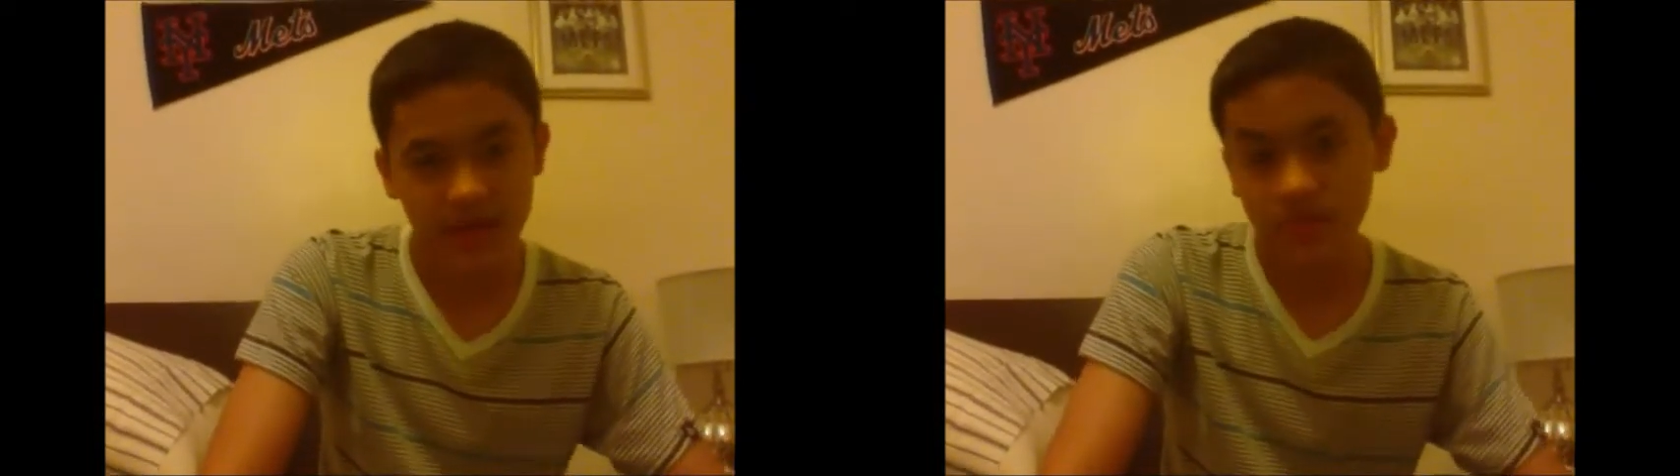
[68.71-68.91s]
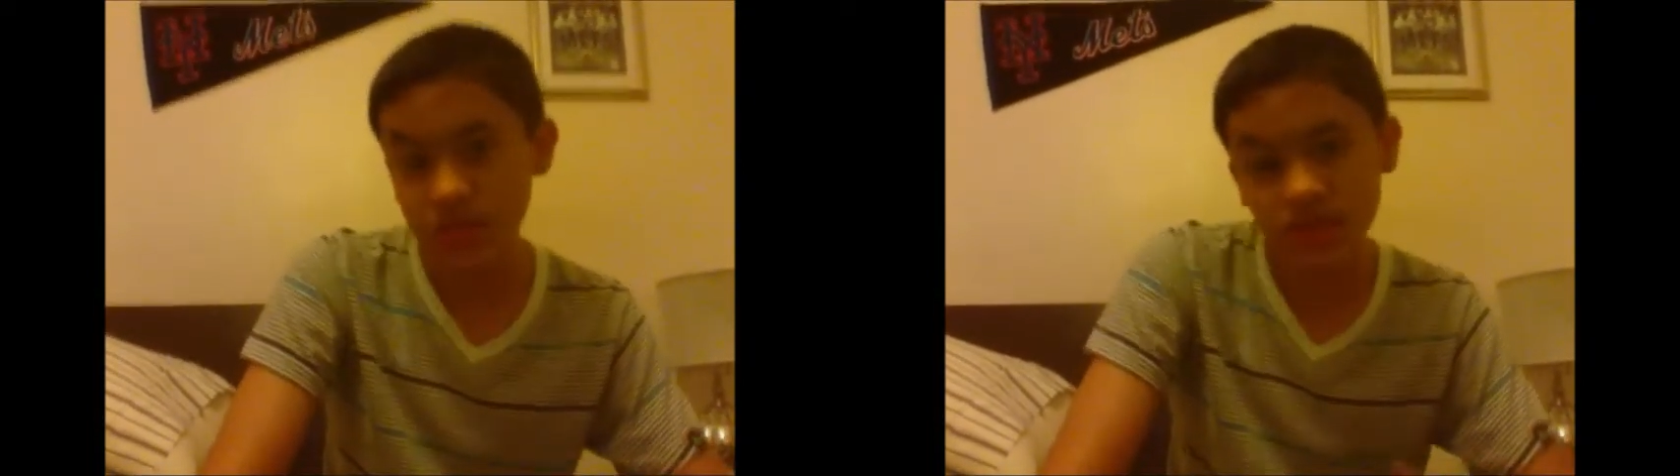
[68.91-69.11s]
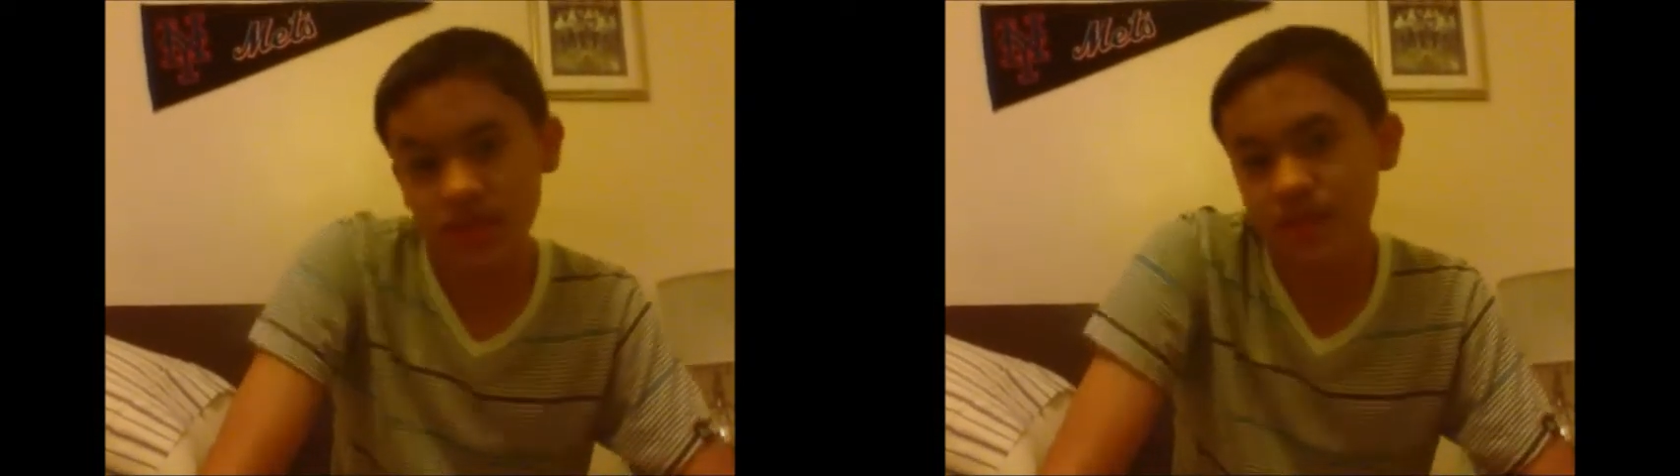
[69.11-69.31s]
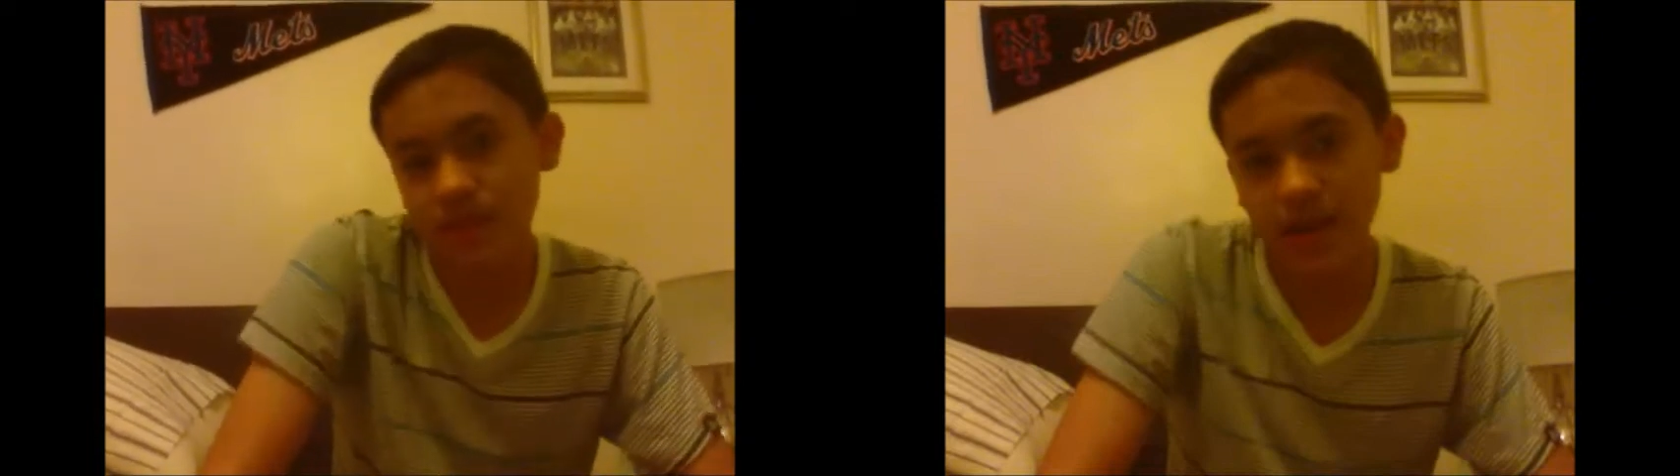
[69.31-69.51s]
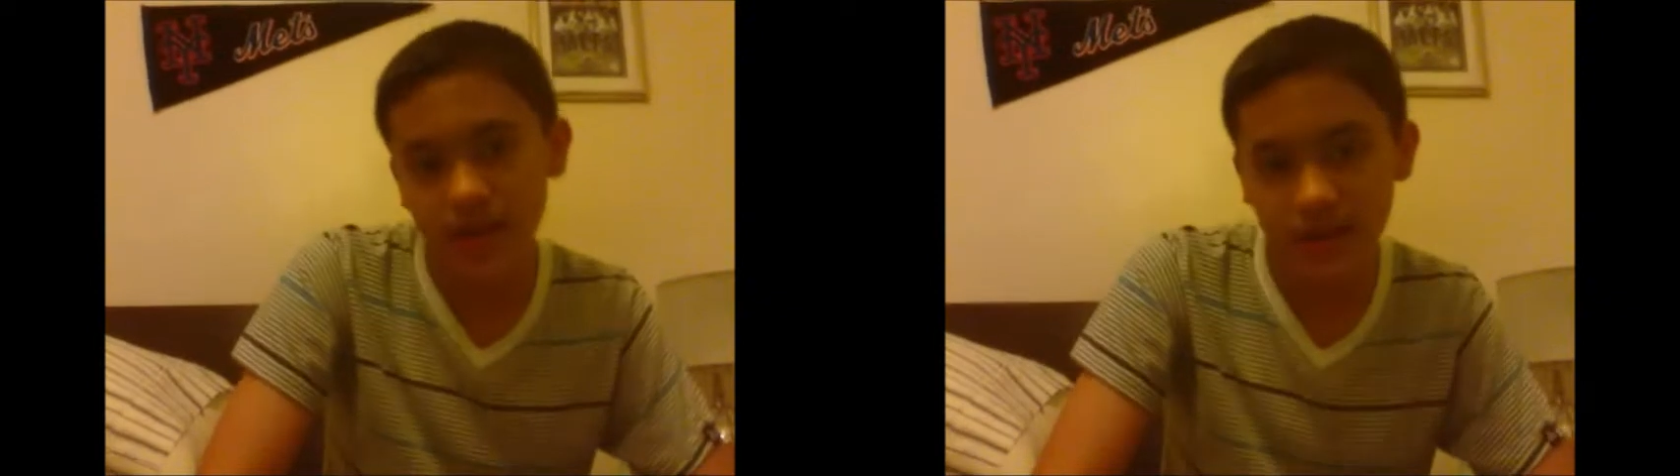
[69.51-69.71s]
I'm just gonna
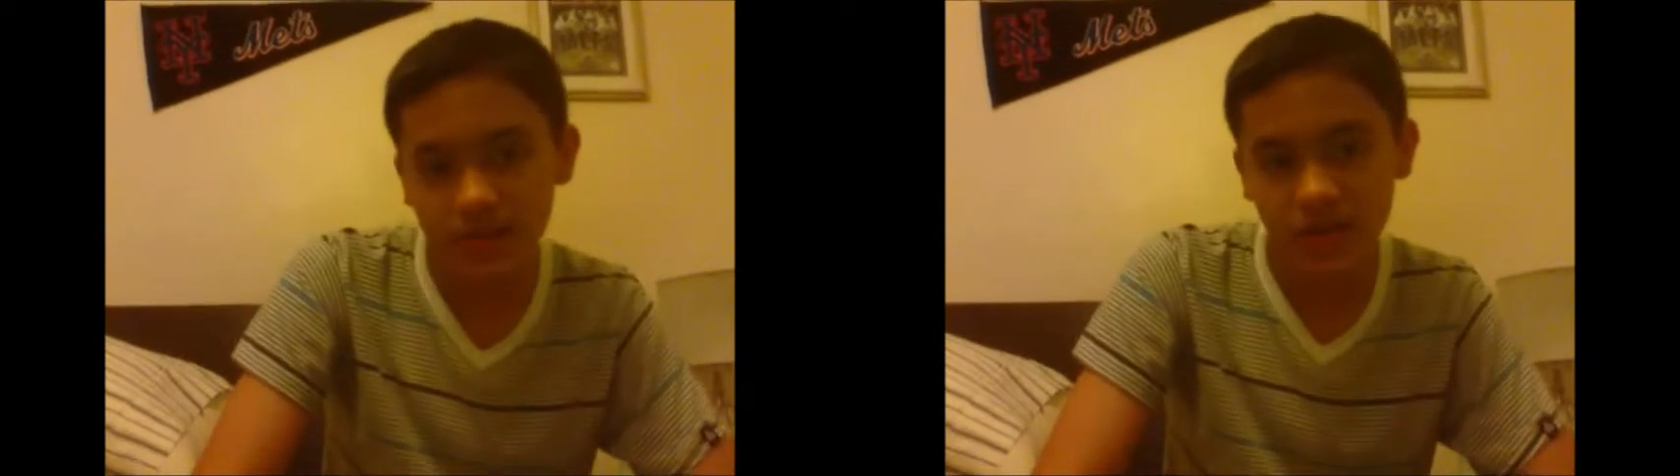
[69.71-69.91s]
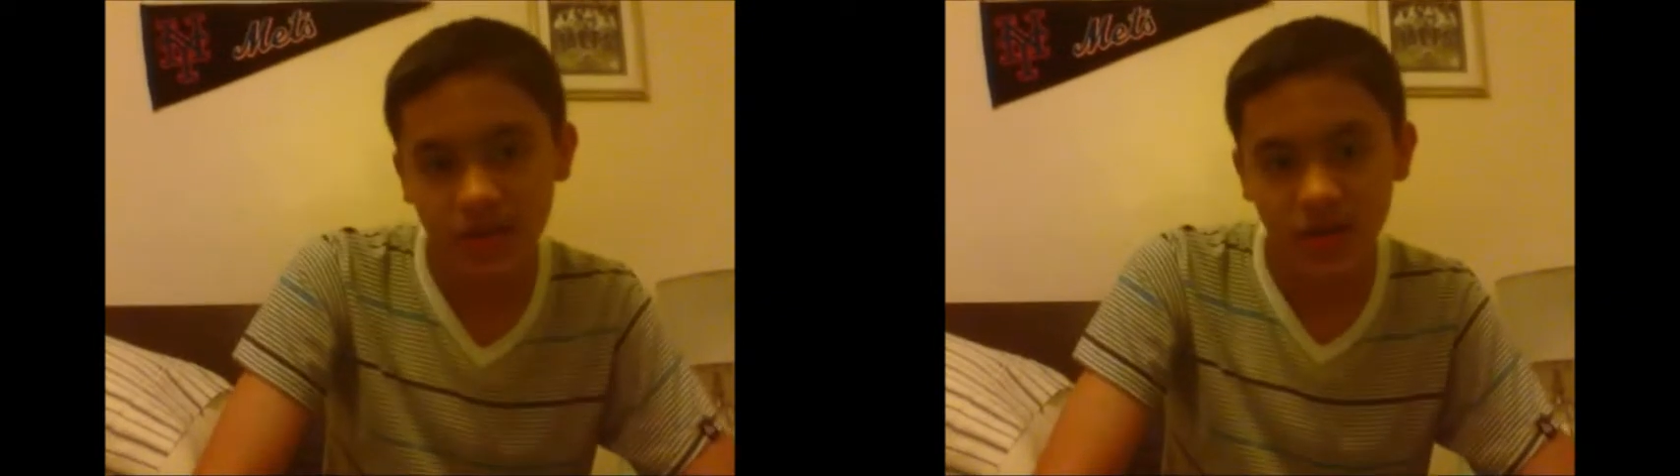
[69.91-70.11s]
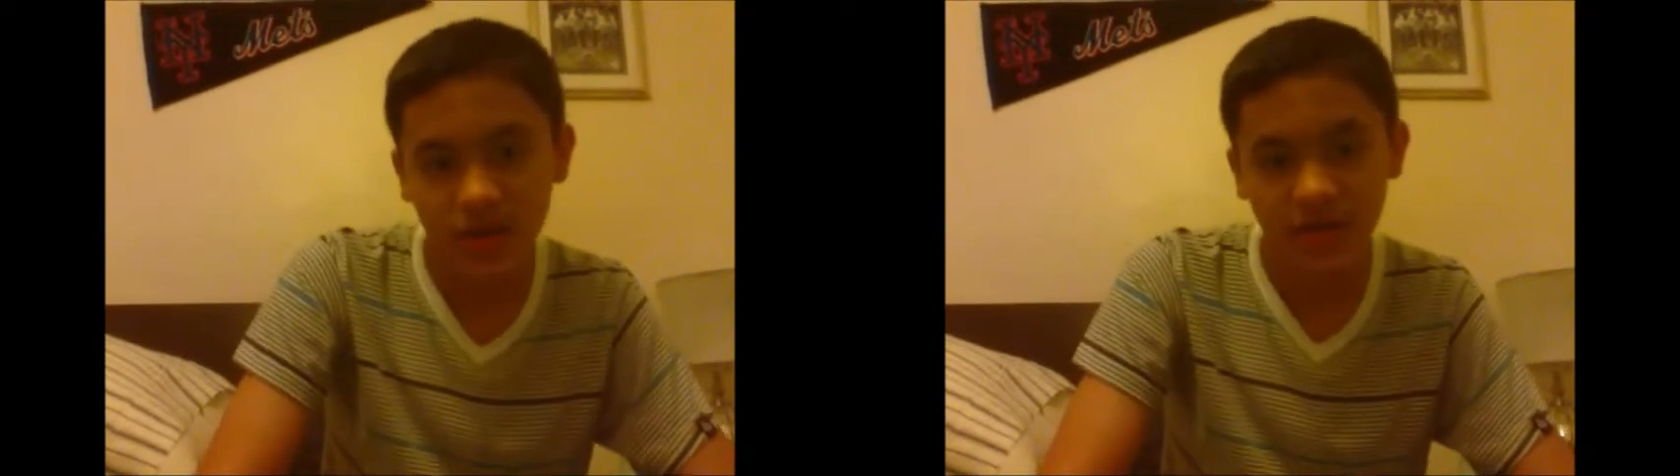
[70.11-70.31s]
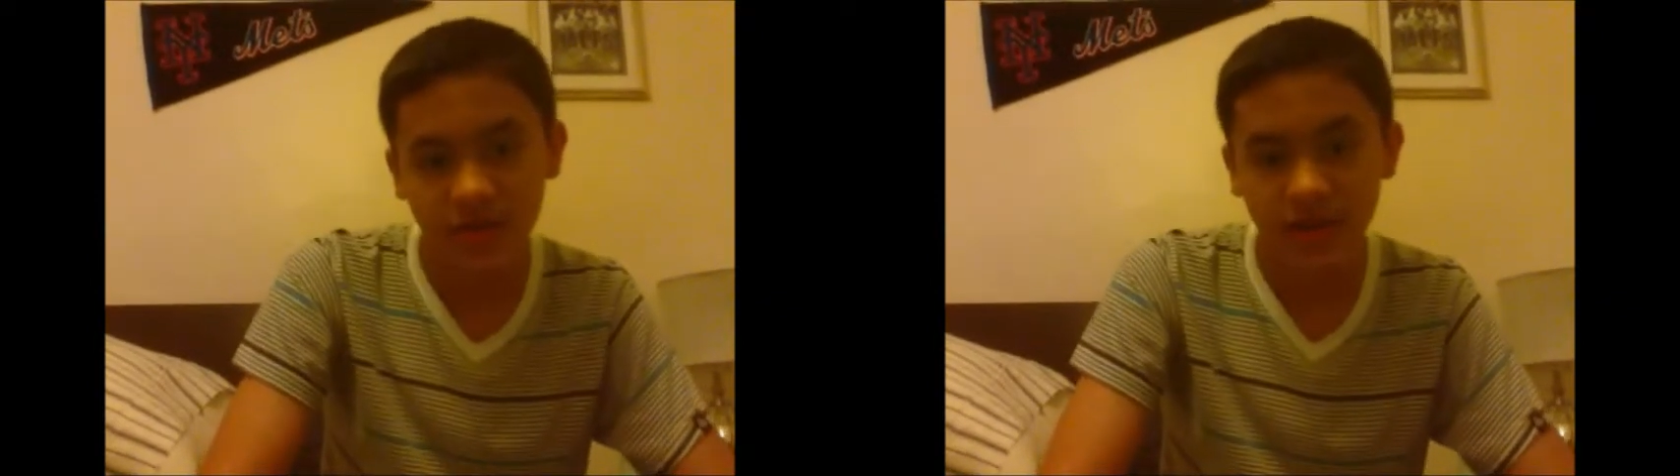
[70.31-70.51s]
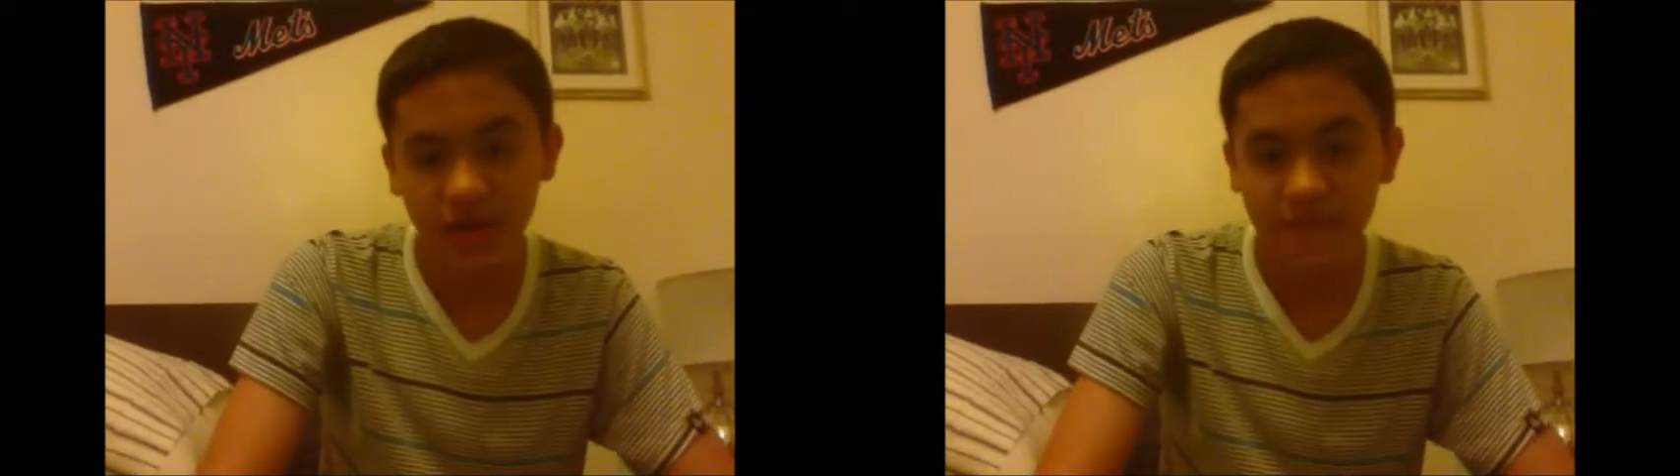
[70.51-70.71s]
pick it up, you know, on
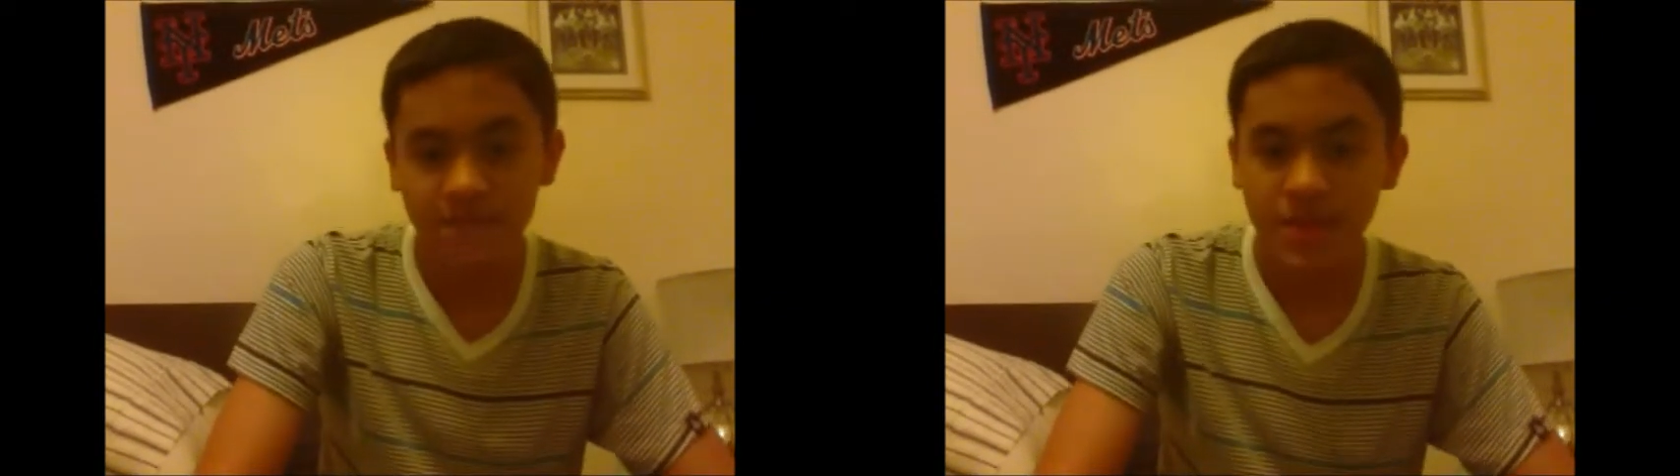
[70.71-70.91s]
DVD.